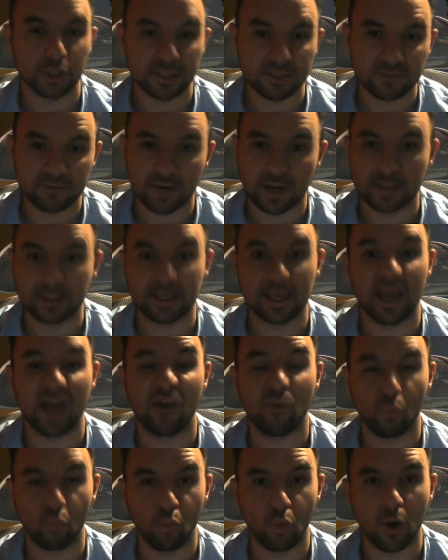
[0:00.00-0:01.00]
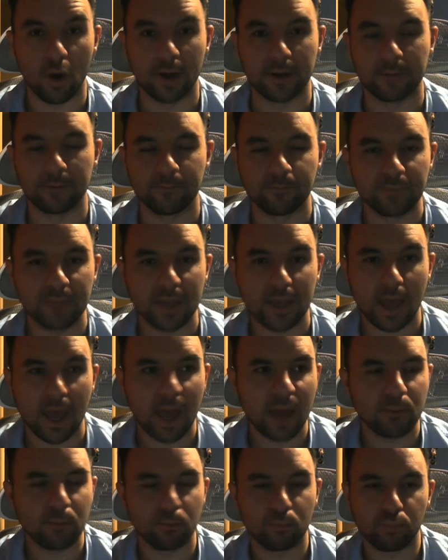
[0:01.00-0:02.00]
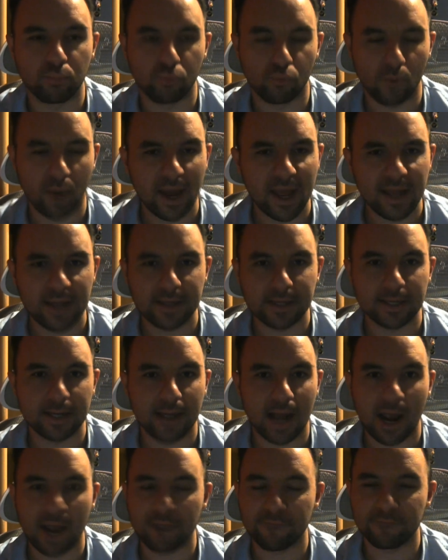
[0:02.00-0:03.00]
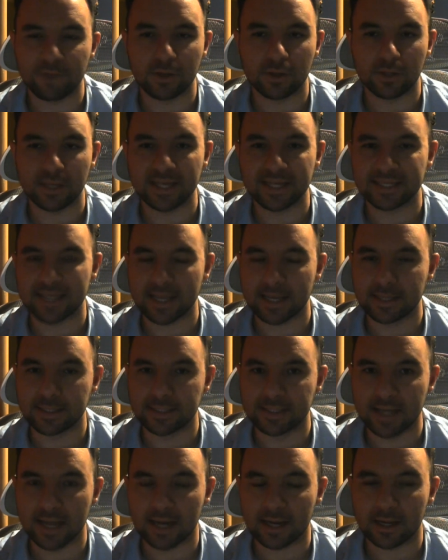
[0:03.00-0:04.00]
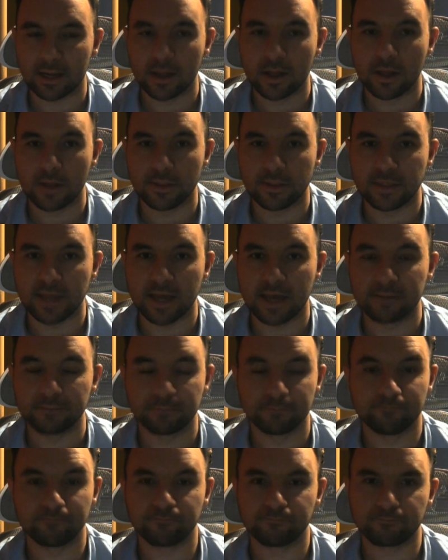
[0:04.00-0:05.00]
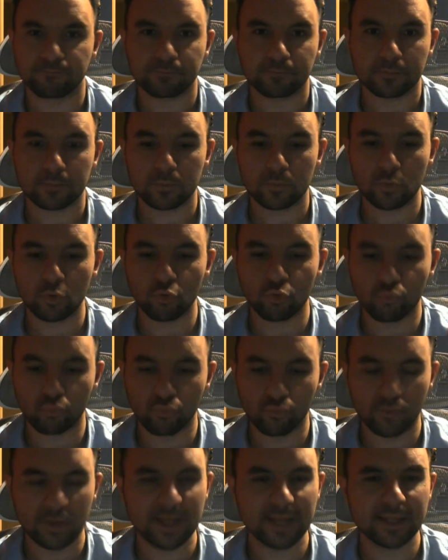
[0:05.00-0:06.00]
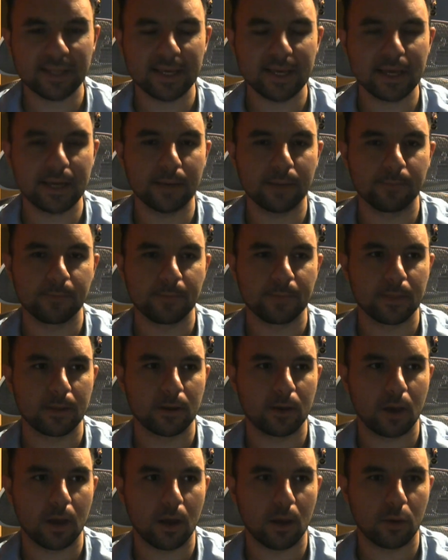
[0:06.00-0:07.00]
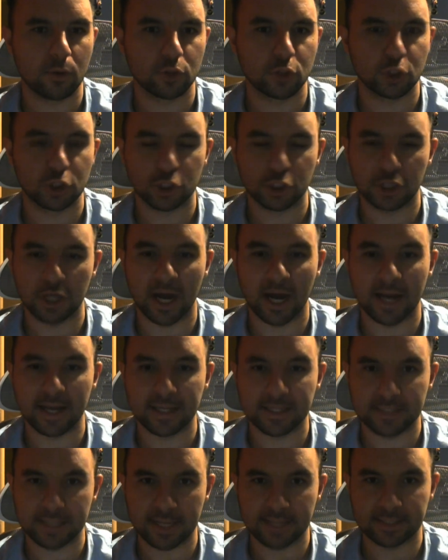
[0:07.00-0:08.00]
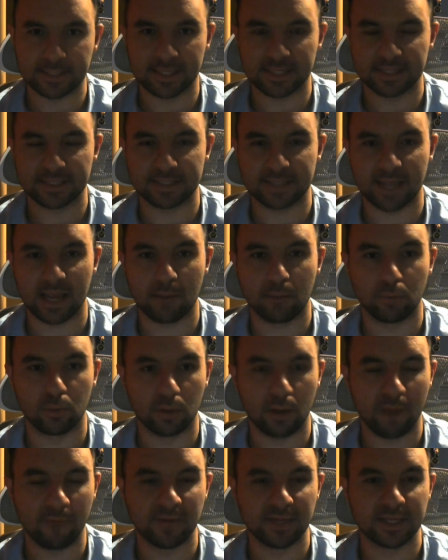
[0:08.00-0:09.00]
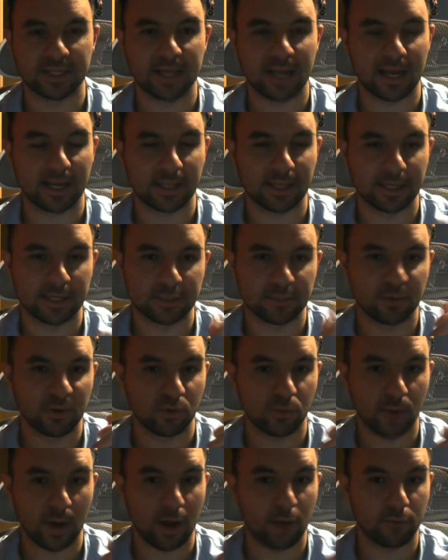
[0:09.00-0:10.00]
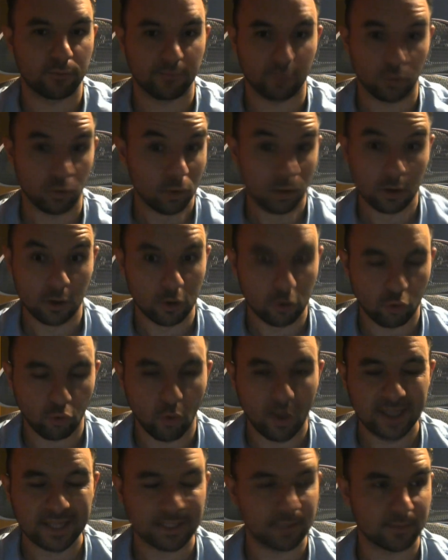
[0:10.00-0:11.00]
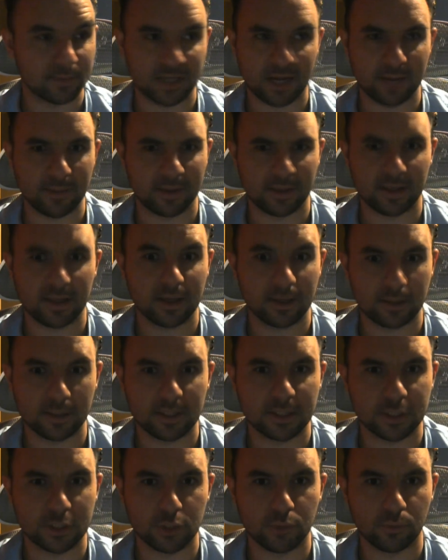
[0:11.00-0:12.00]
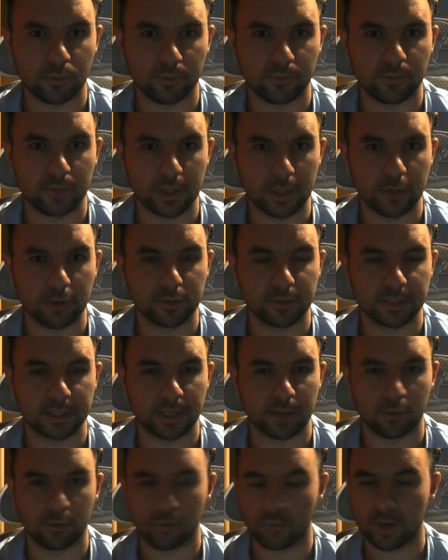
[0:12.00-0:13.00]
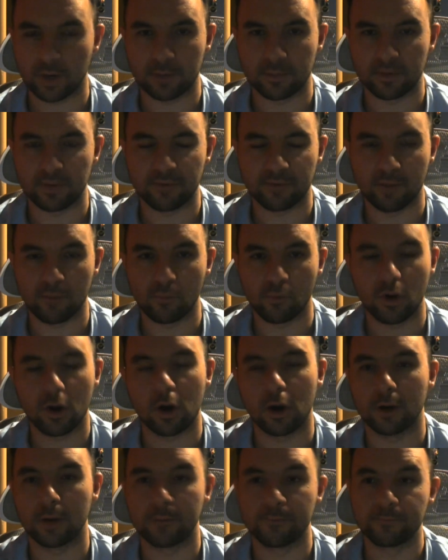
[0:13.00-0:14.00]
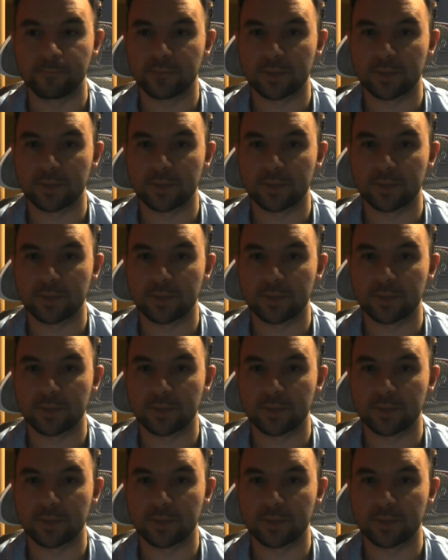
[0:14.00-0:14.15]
is finally at one. And Branded, I feel, is a deck that really shines as an example of a deck that has been around for quite some time. I think at least two or three years now. Correct me if I'm wrong.